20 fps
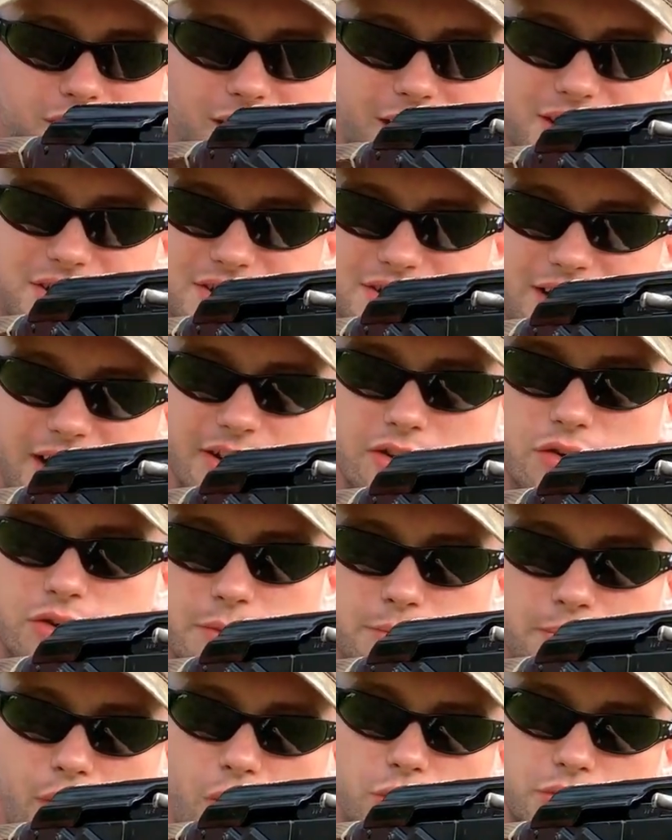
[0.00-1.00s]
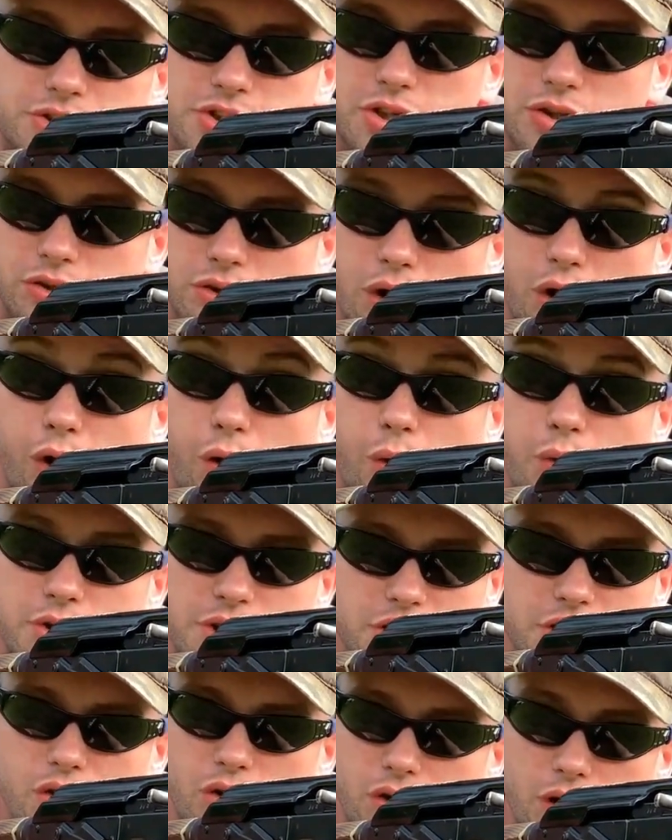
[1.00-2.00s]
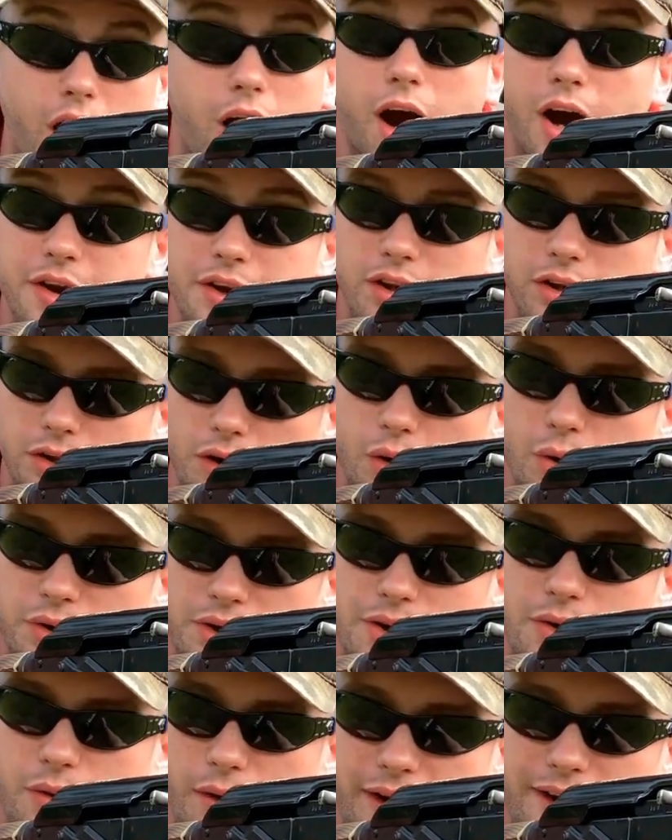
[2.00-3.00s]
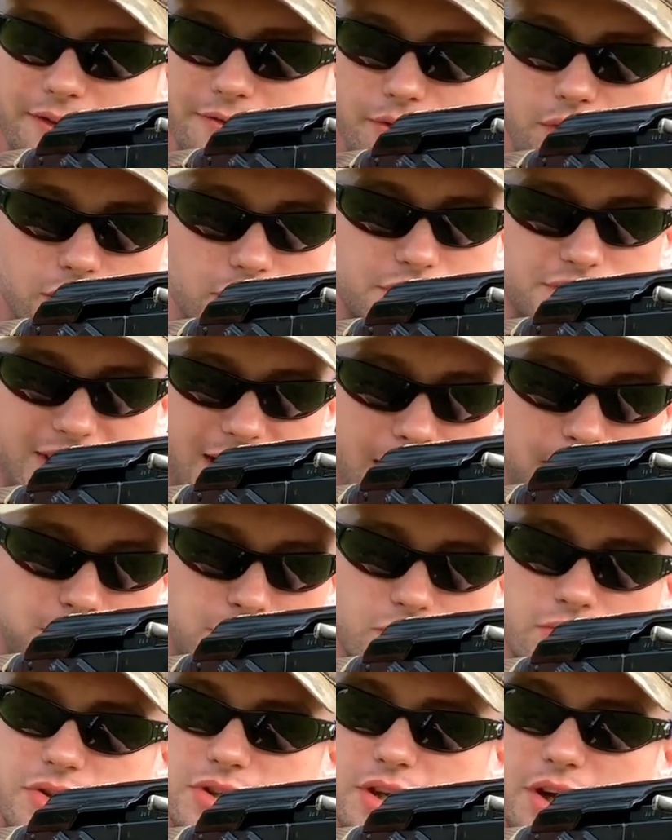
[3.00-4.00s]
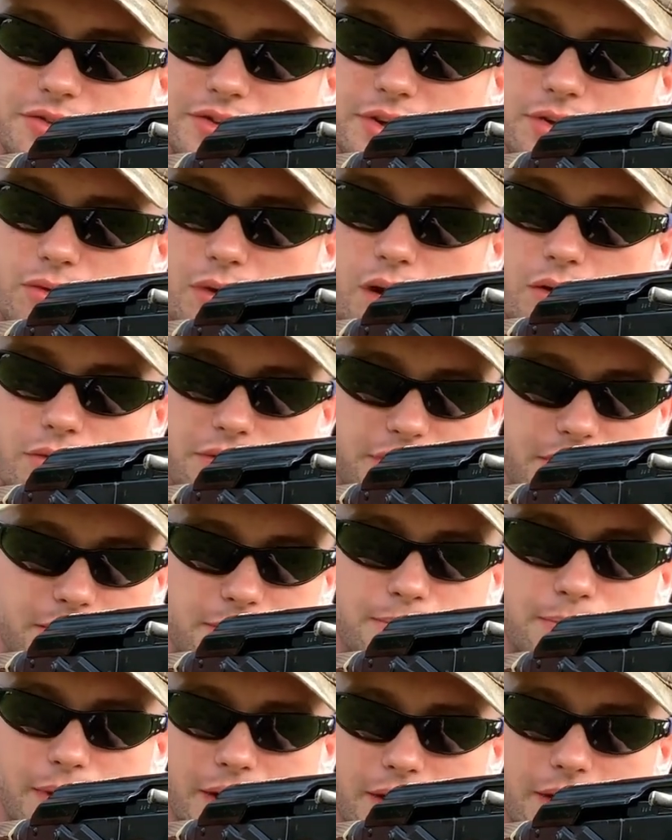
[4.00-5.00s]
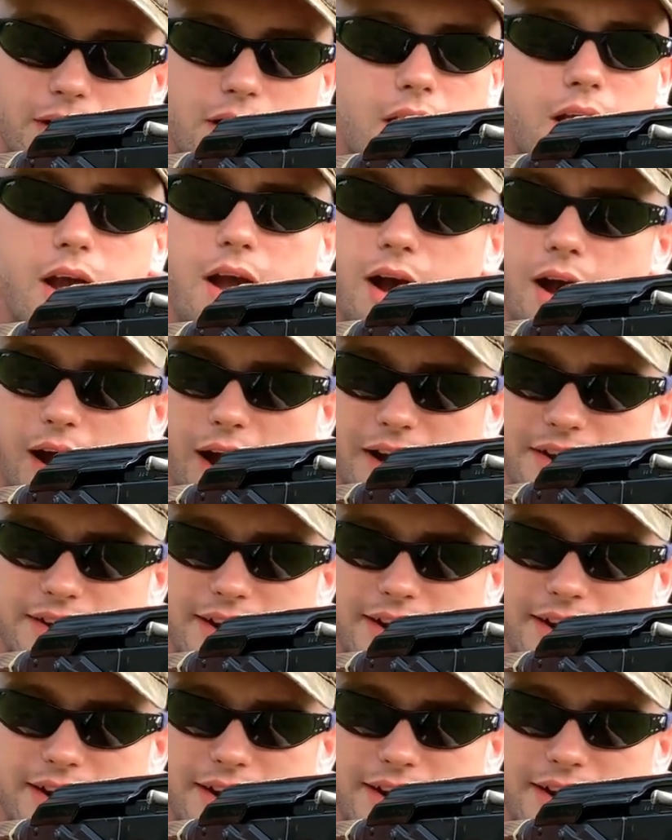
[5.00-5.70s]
and cycle the bolt to load your unloaded rifle. There's absolutely nothing wrong with it, but I